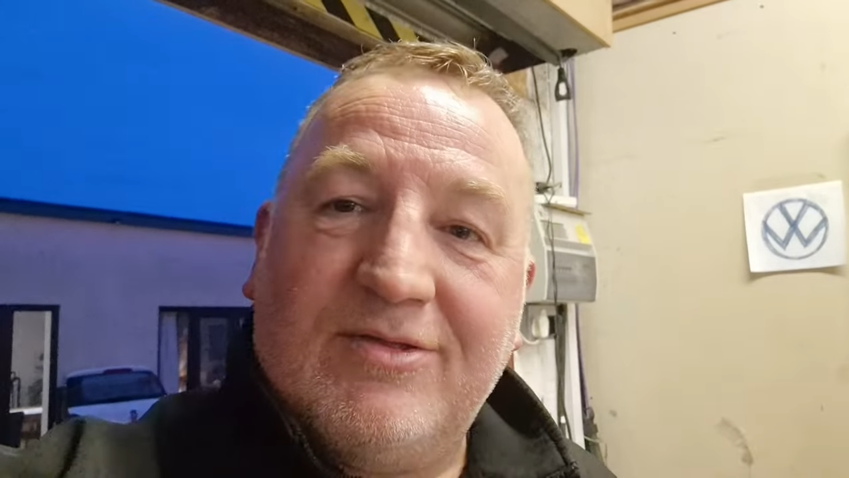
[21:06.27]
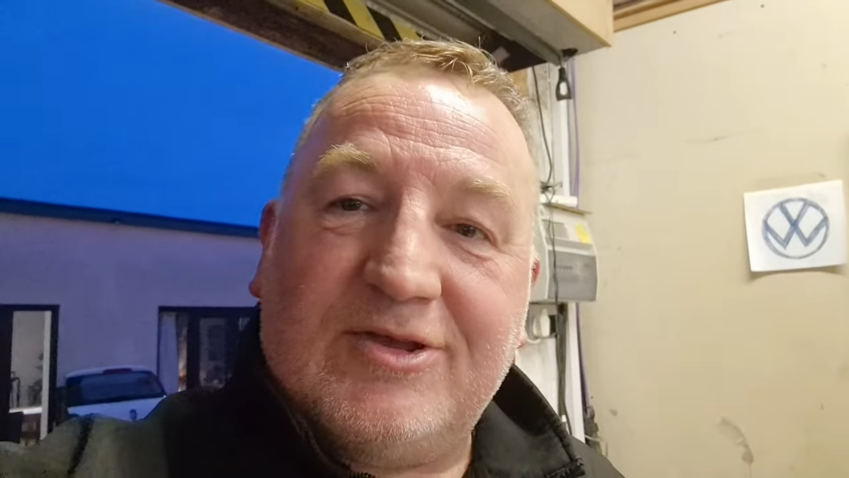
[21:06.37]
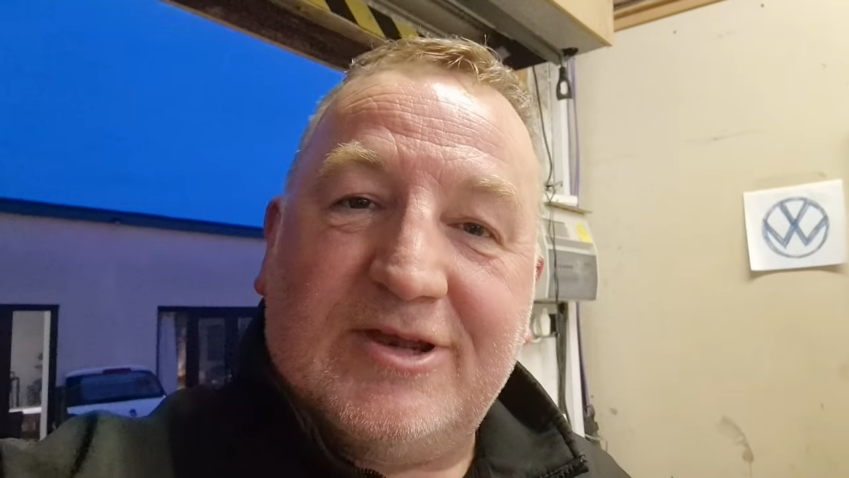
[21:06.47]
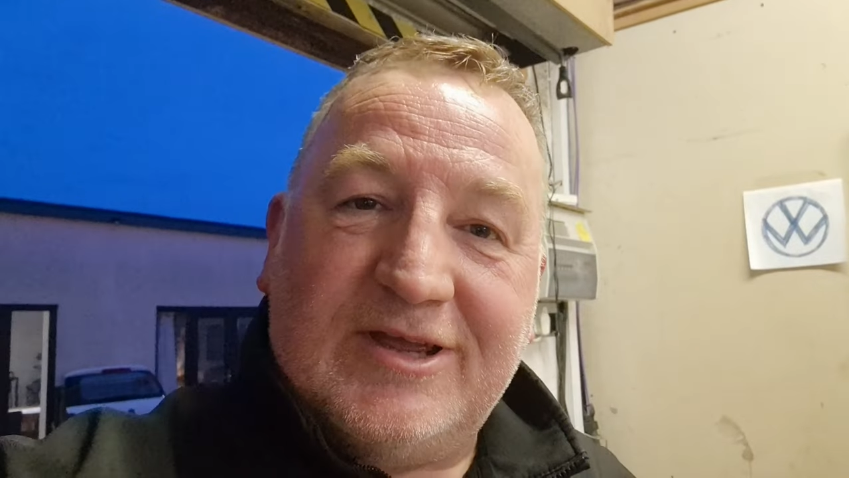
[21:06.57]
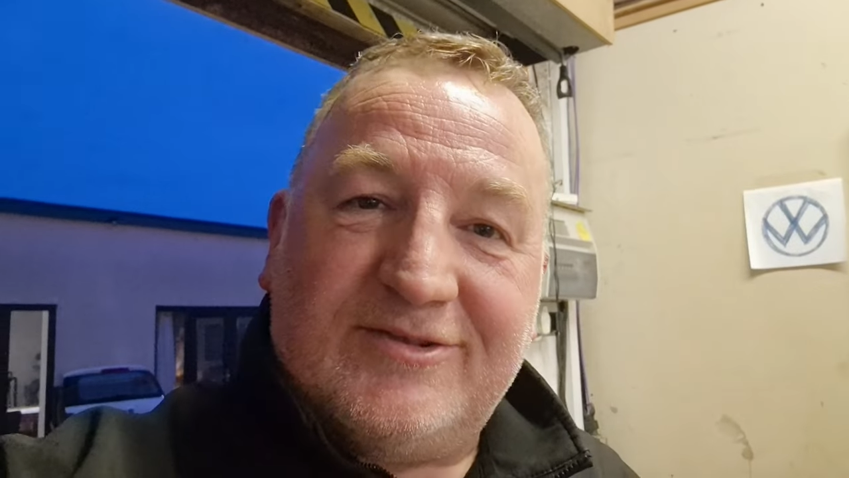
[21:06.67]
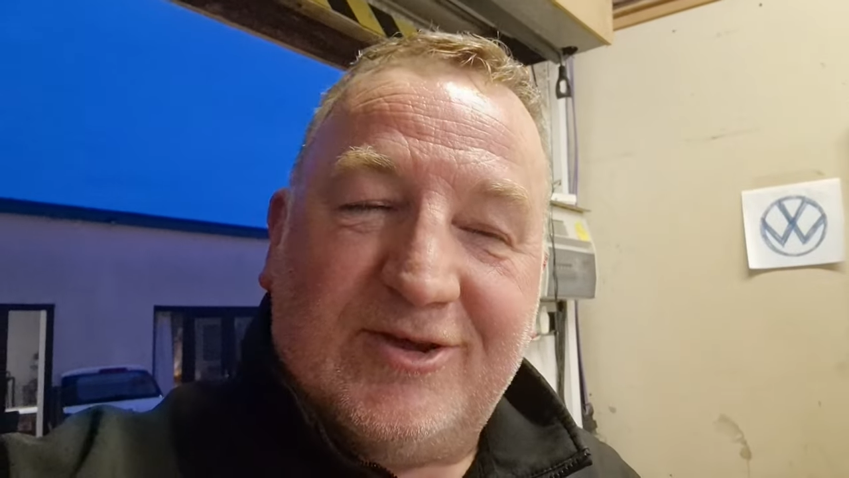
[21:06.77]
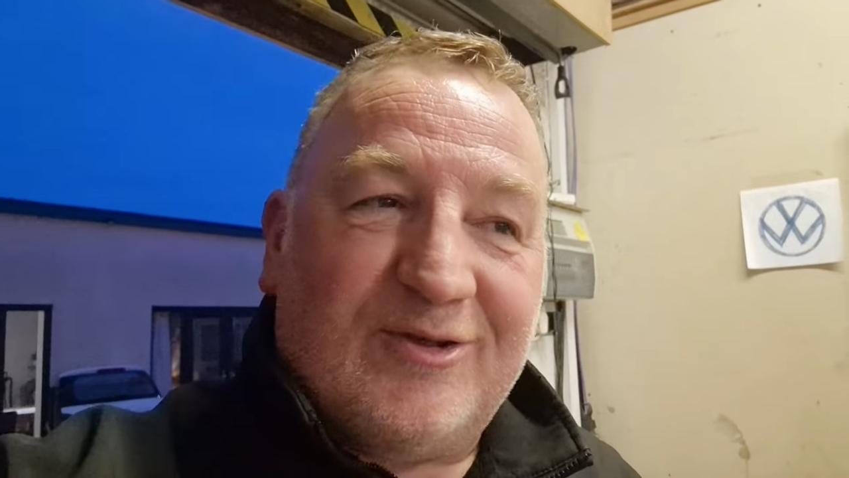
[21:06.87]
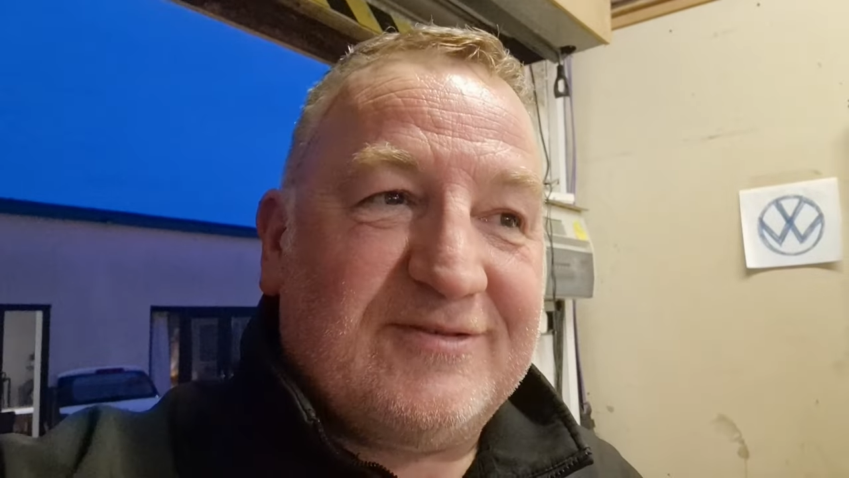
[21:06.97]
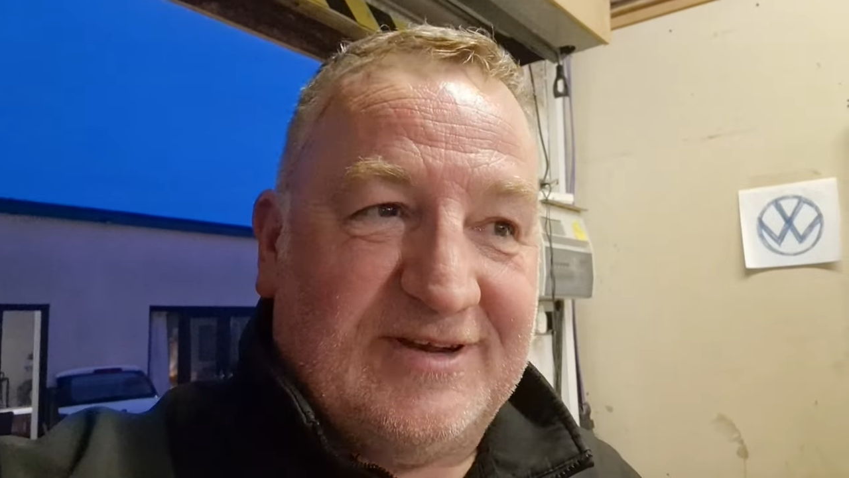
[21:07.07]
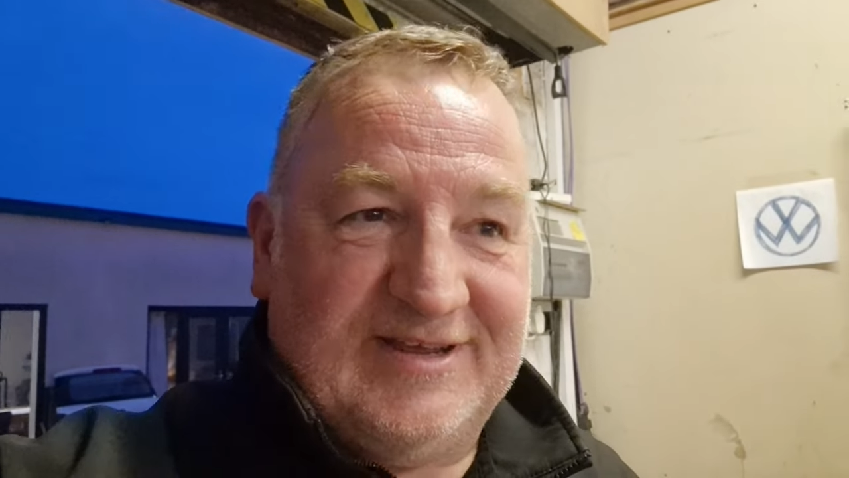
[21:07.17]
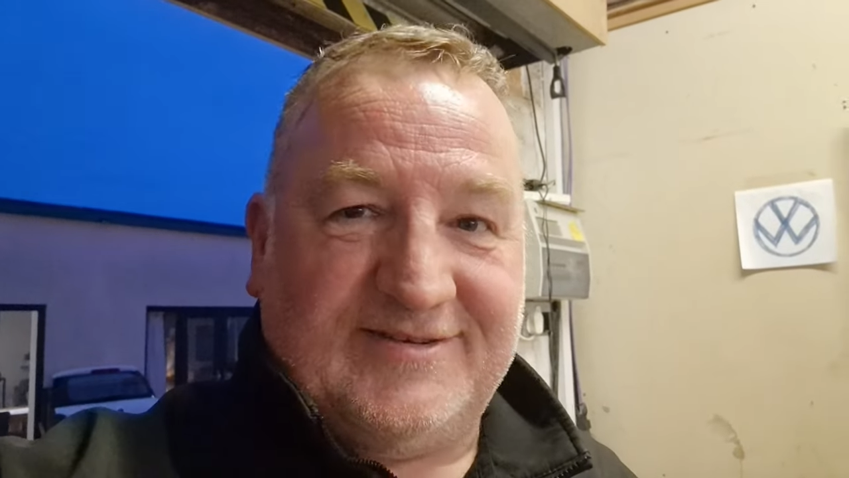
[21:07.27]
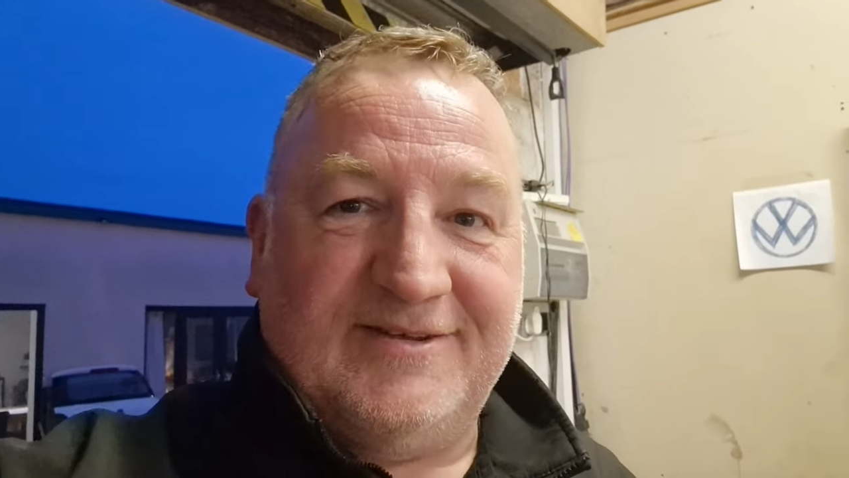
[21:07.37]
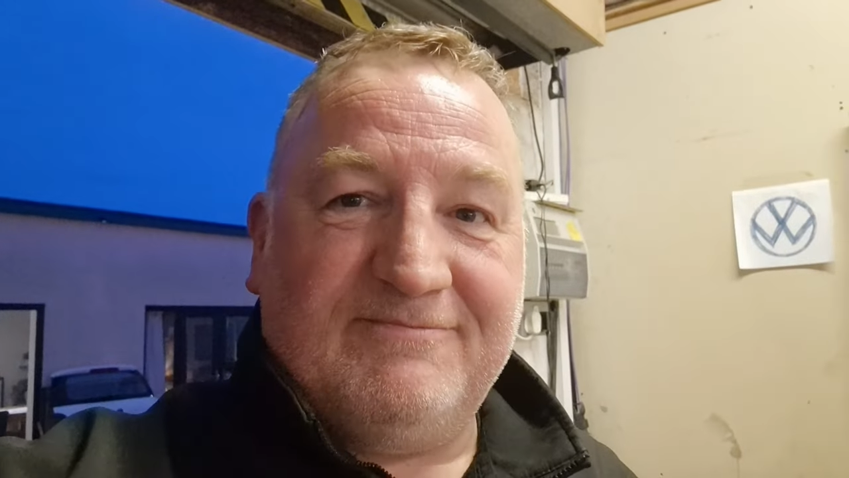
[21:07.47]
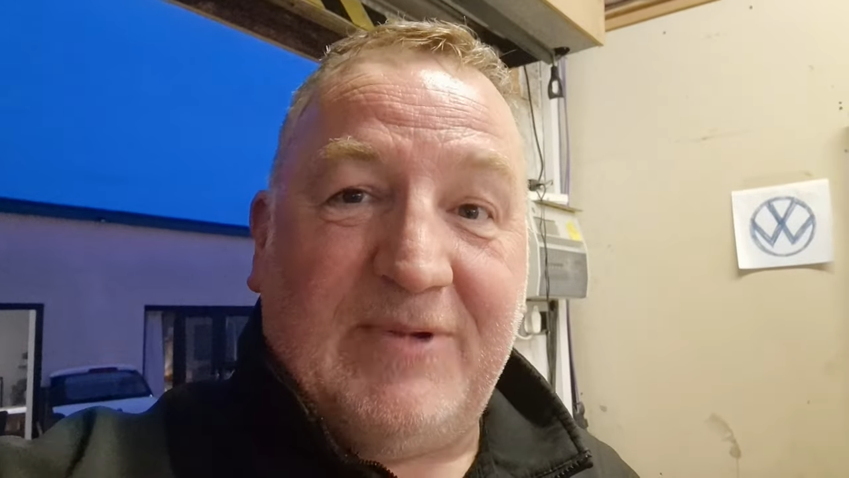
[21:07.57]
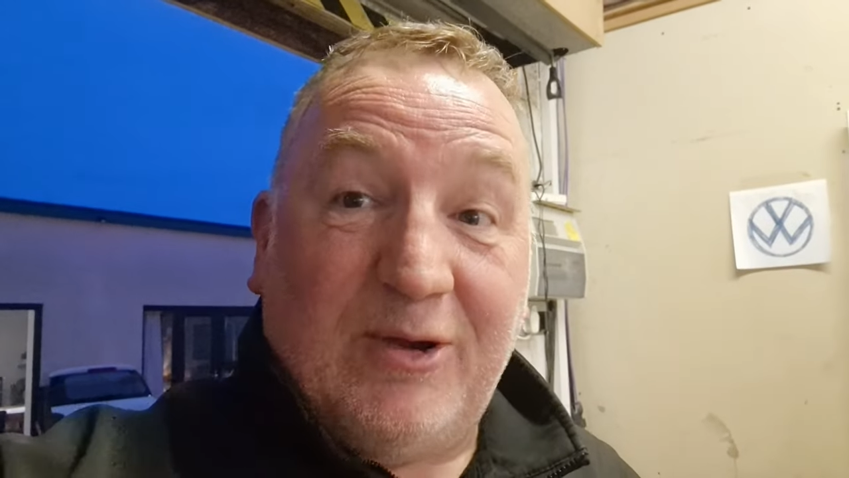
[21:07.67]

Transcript: that you need the alternator